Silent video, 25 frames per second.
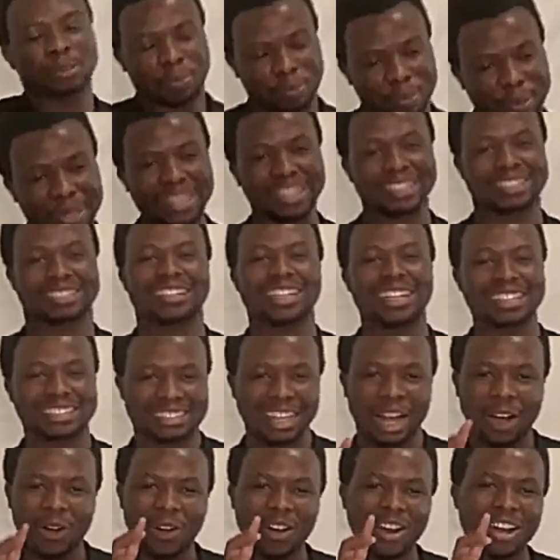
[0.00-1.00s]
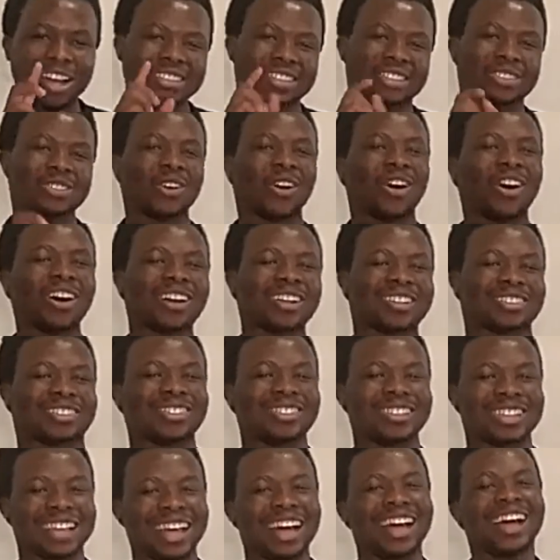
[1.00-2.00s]
the spirit. Let's go
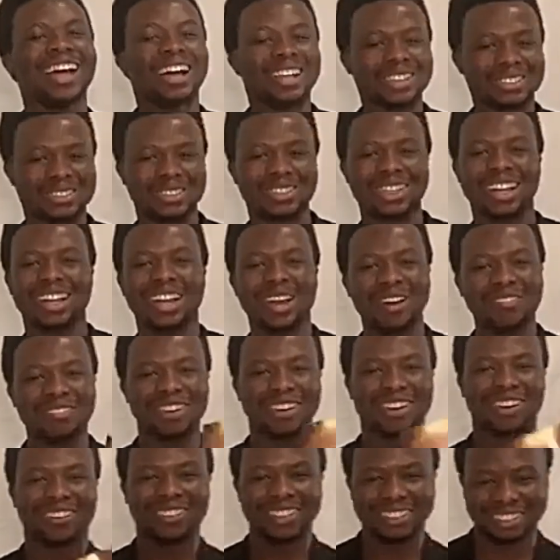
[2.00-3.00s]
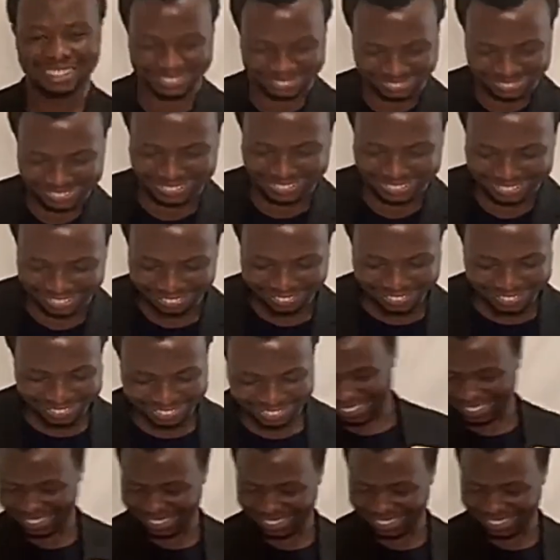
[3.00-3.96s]
to the level of a spirit.